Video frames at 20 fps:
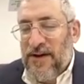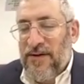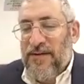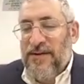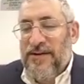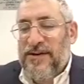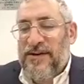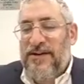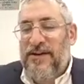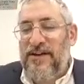
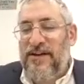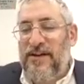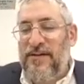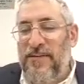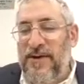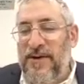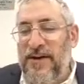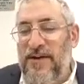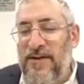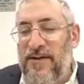We're still in
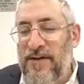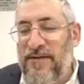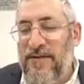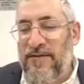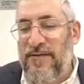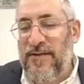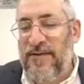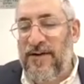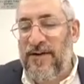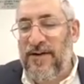the middle
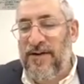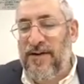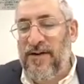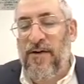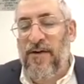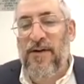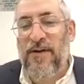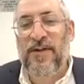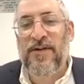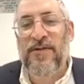of
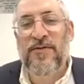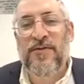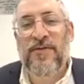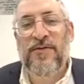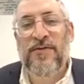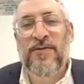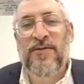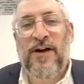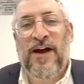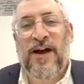going
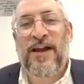through